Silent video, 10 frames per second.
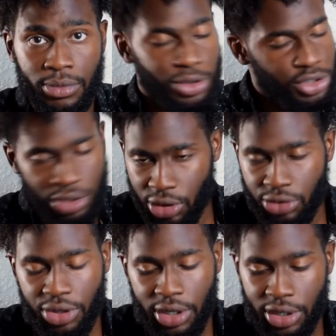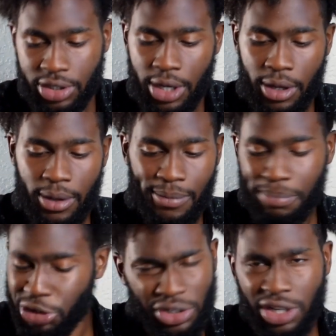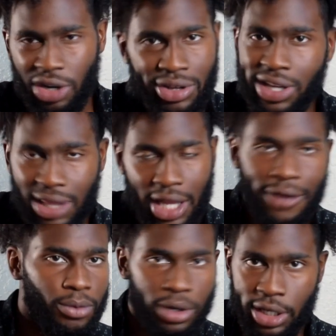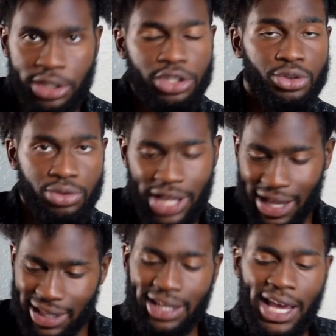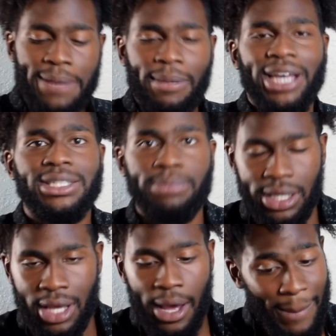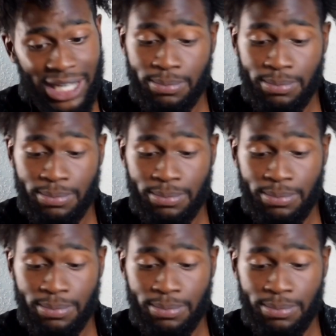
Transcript: Those are only 3 years. Petrino, he left, we're gonna excuse that. Then came Mike Smith. Mike